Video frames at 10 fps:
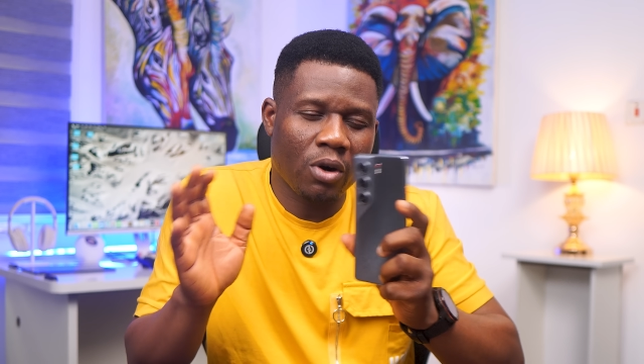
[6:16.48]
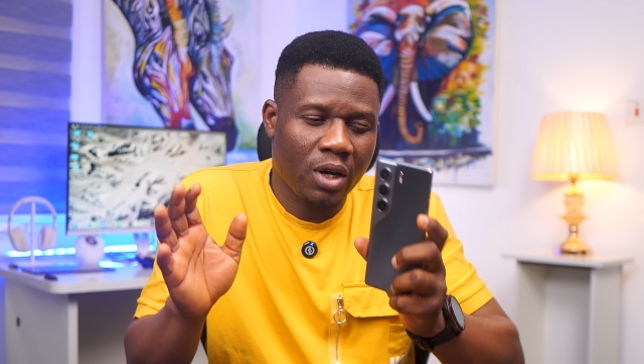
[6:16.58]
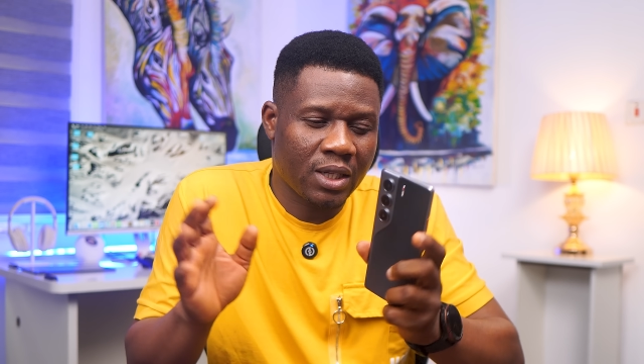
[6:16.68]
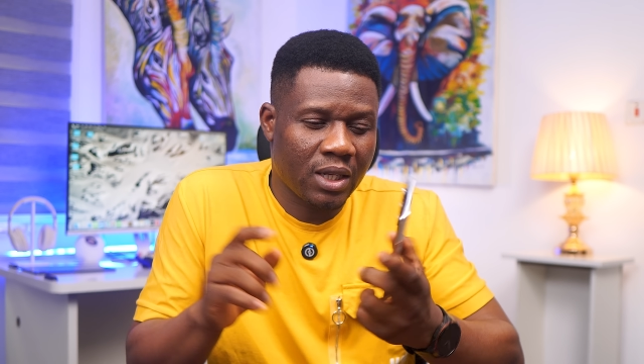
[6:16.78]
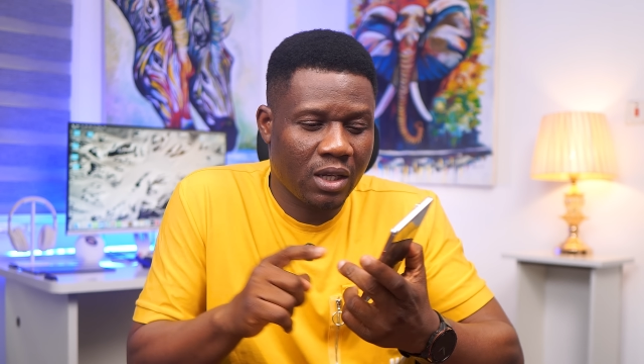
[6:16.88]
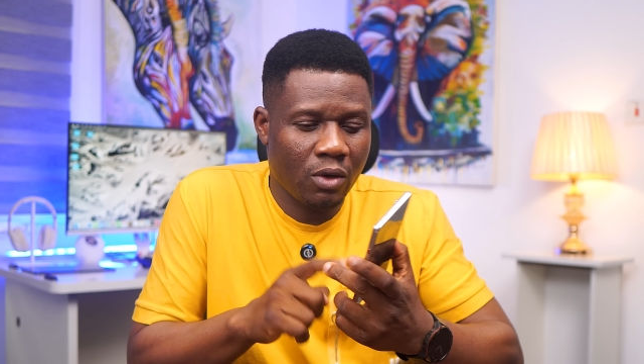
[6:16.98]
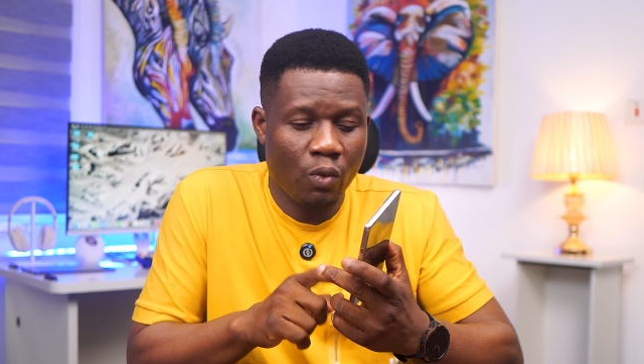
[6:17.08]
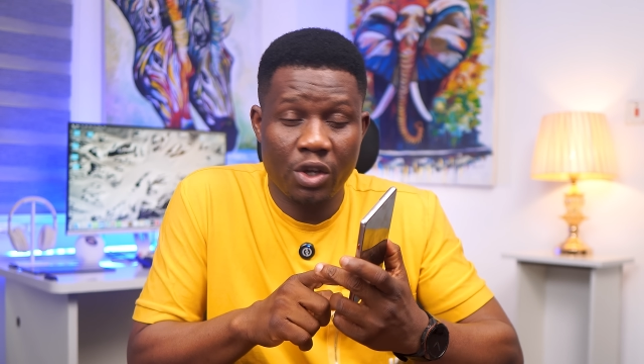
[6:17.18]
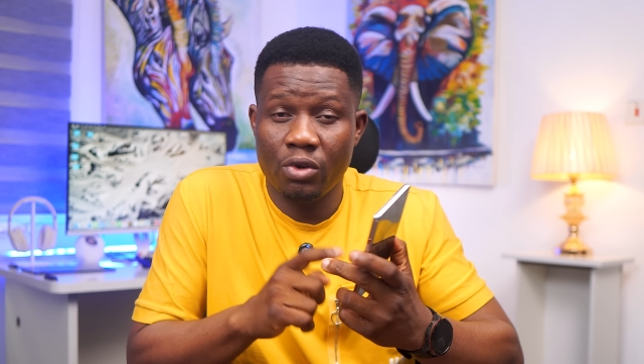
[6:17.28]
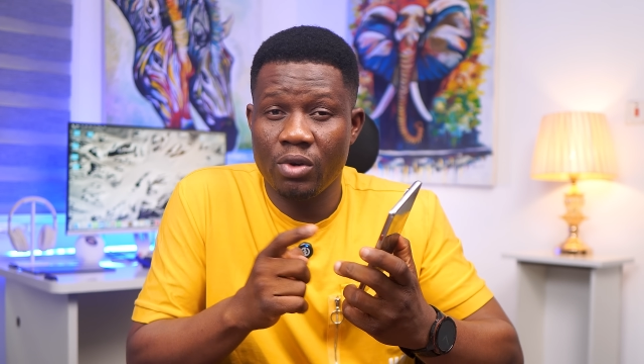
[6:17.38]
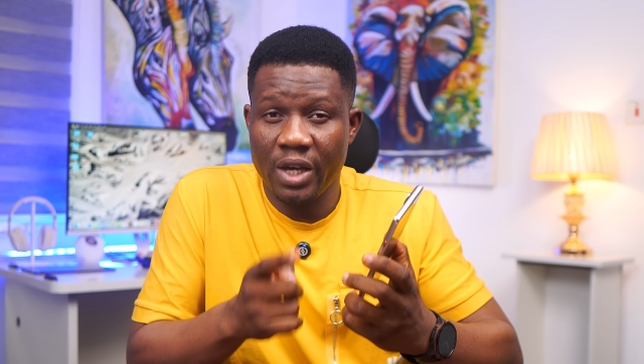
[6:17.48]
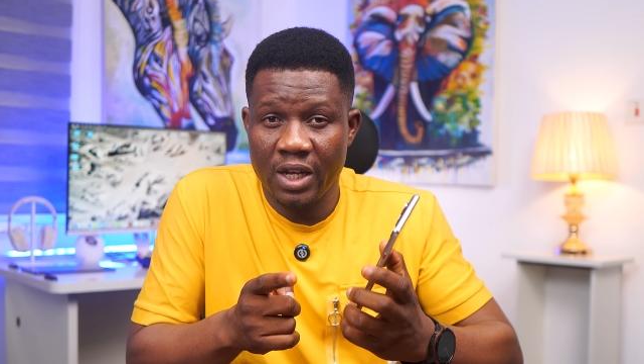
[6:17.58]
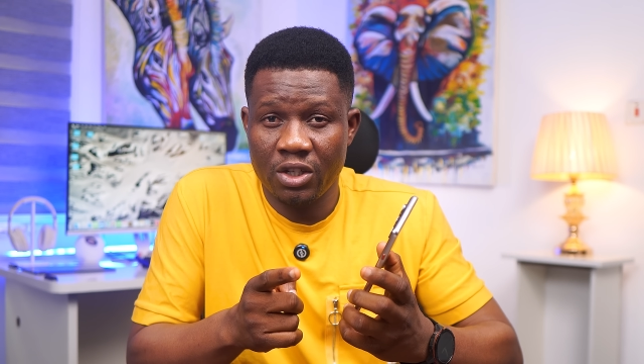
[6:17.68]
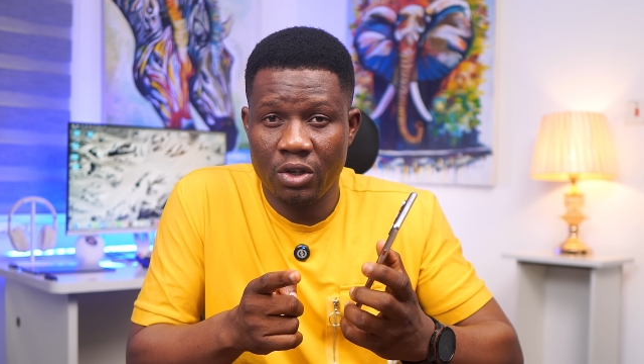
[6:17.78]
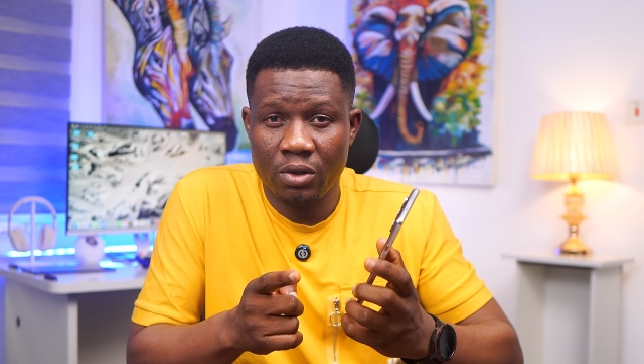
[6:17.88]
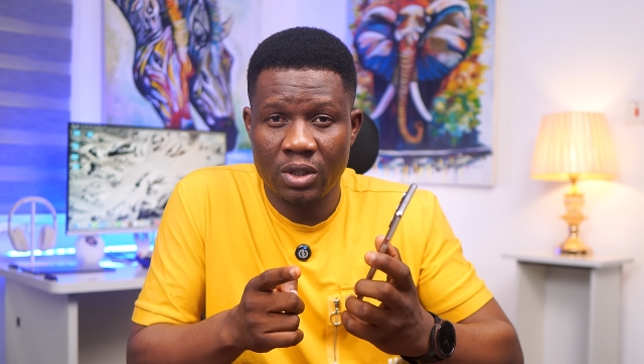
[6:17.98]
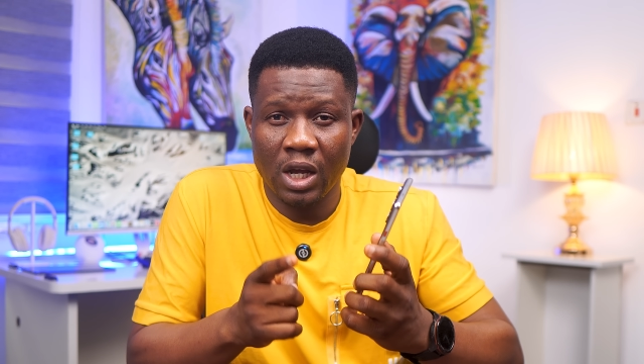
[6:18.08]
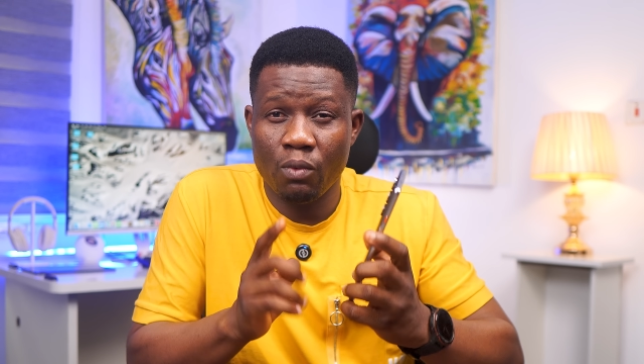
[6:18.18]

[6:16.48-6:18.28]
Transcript: honestly, when you get yours,